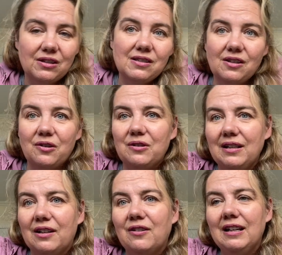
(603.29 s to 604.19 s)
So, you
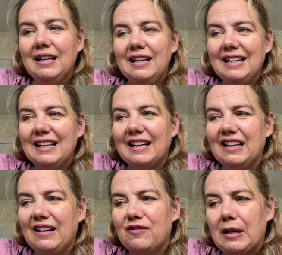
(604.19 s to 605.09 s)
know, he got a
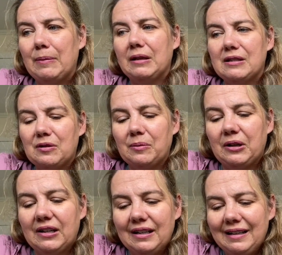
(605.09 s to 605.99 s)
lifetime customer.